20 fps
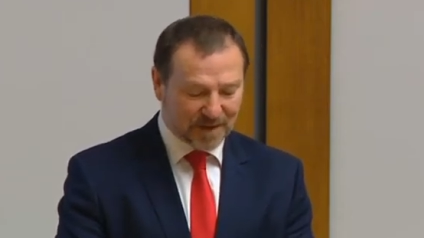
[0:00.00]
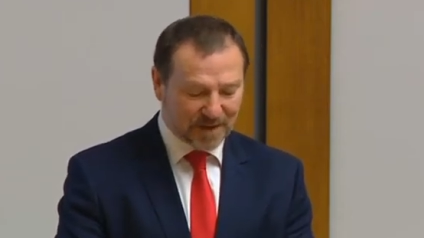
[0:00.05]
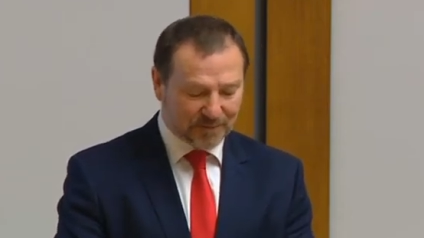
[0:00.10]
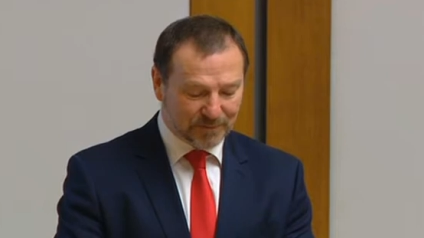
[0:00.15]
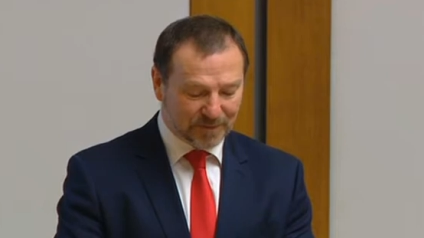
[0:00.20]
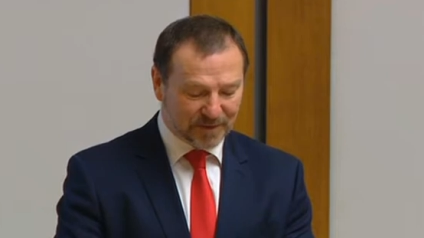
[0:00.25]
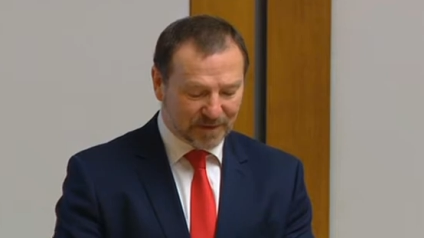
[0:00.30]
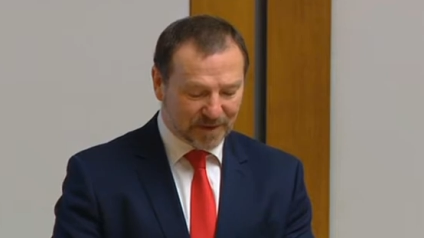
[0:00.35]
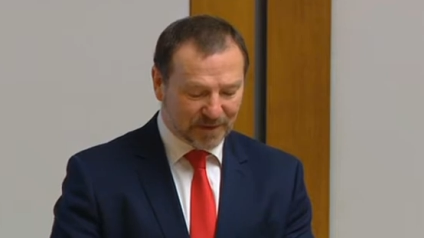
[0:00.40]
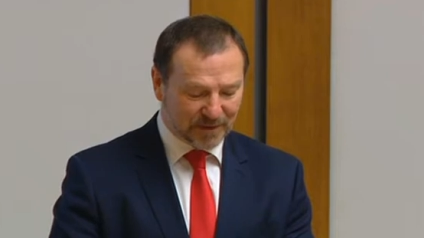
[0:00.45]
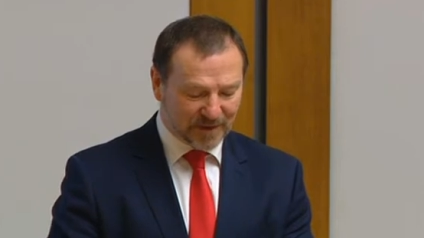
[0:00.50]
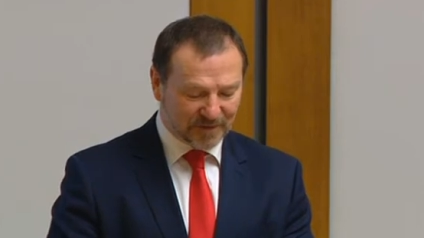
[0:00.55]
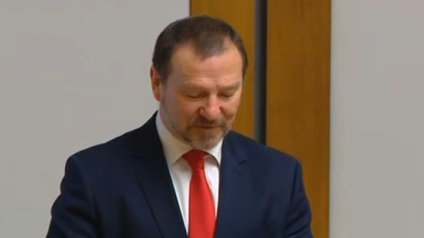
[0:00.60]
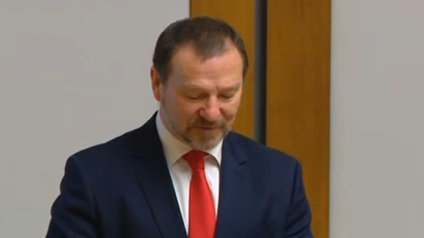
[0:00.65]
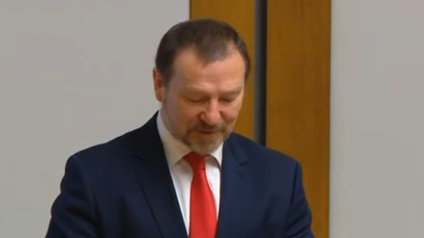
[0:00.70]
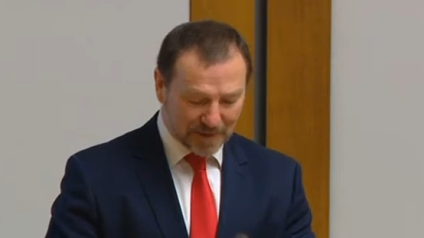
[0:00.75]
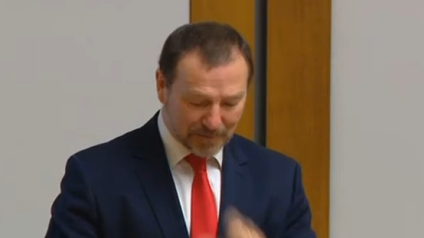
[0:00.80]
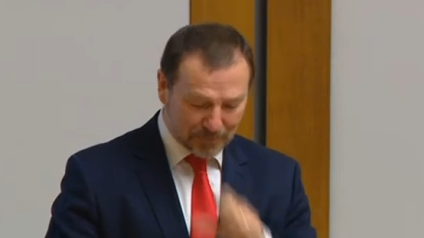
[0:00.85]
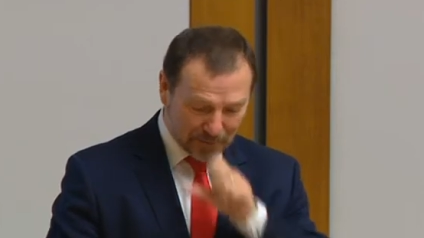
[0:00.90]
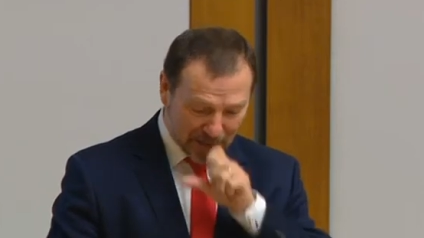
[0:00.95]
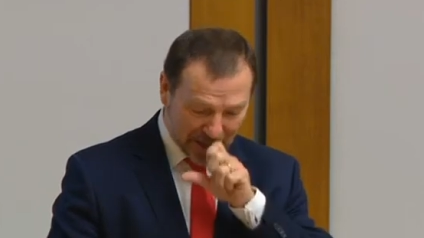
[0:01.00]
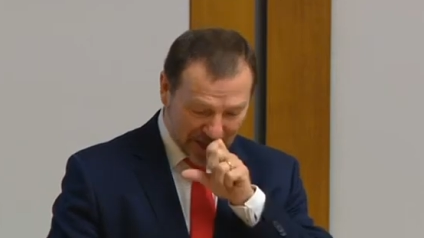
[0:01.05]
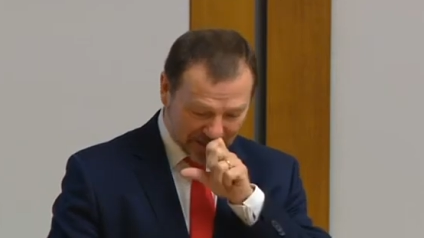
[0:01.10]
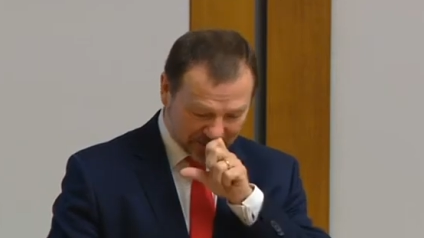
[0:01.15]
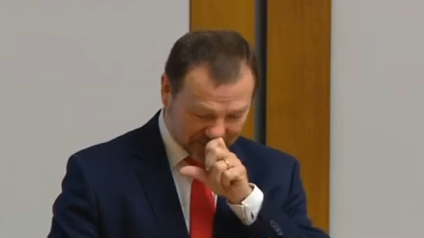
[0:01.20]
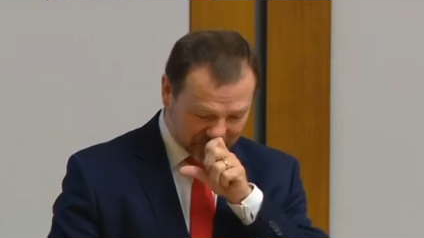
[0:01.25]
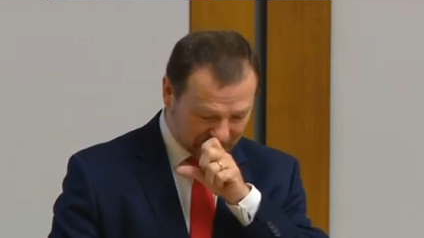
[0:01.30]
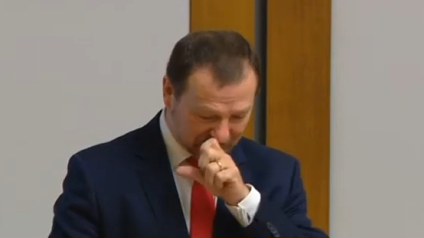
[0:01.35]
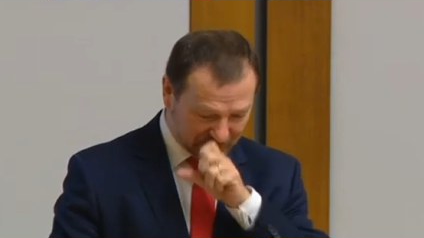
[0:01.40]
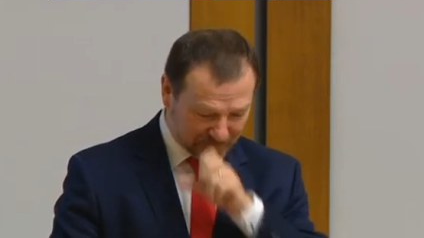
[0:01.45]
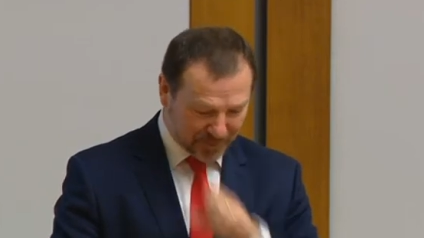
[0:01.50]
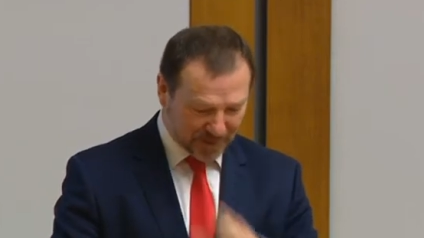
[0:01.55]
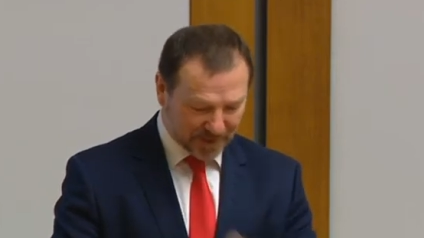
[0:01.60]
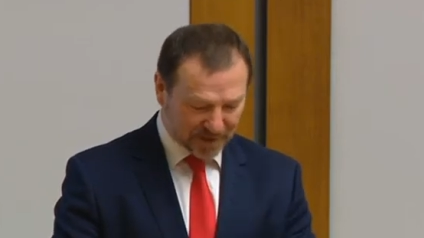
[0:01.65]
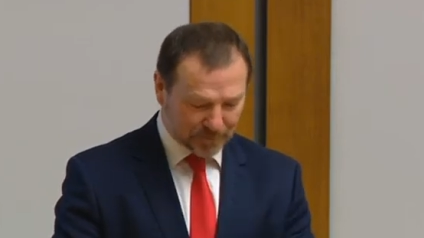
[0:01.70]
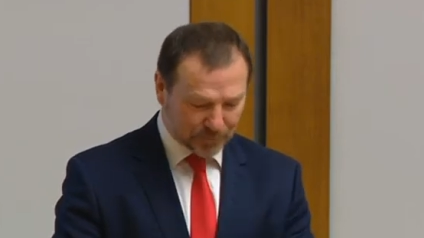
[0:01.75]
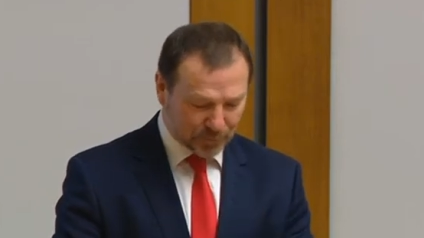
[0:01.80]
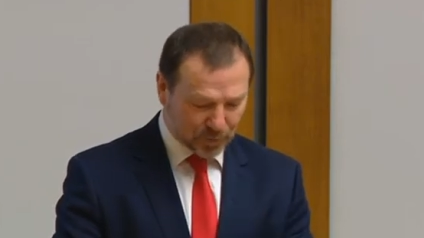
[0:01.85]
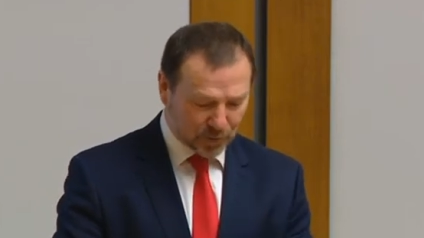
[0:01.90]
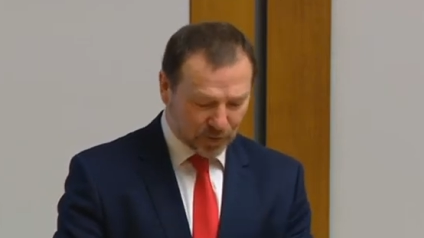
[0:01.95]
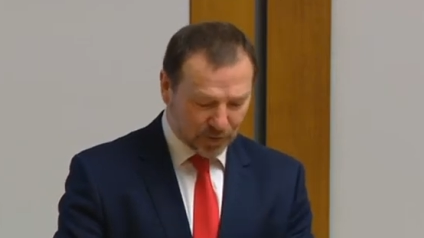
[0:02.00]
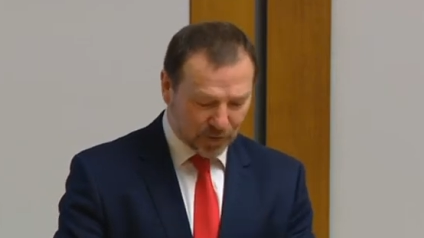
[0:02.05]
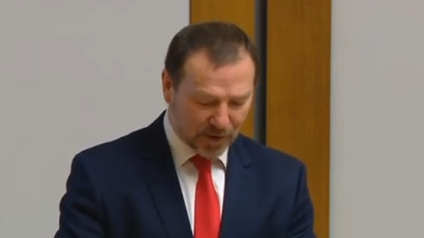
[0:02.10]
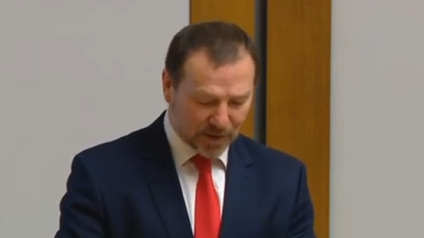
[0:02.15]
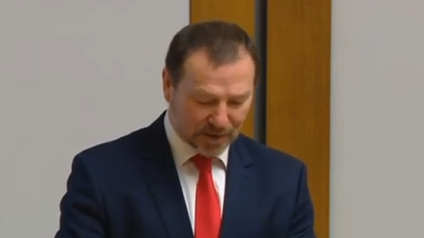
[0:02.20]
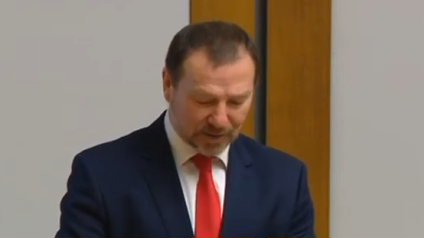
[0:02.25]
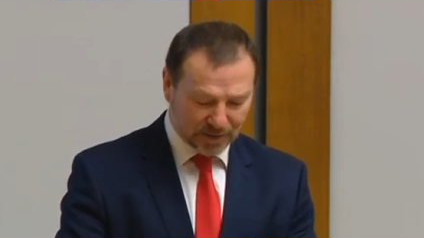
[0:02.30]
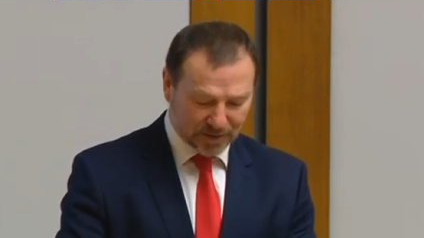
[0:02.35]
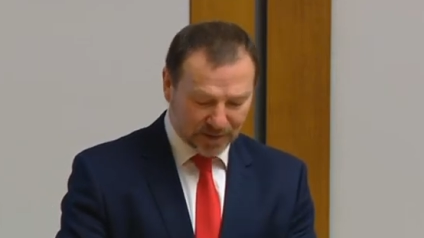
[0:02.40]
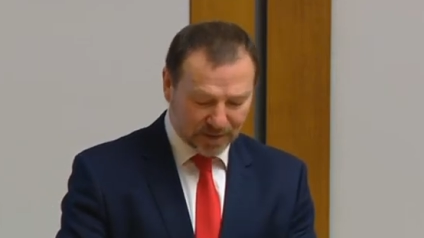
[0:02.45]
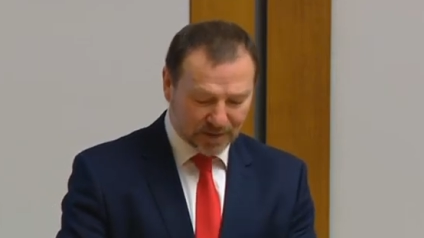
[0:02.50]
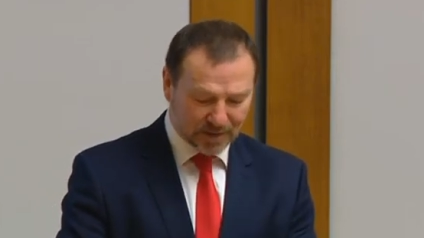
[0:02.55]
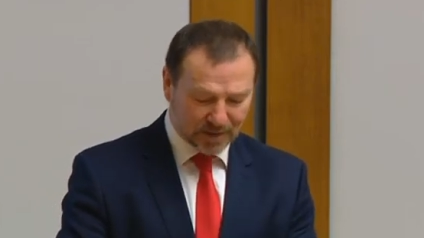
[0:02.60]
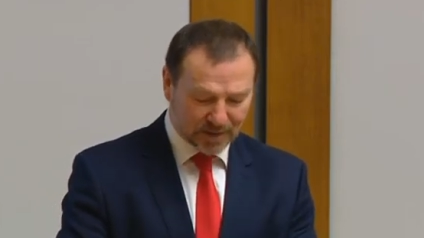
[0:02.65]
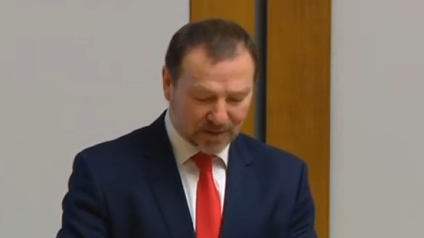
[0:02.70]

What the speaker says: but there are some markers that make it more likely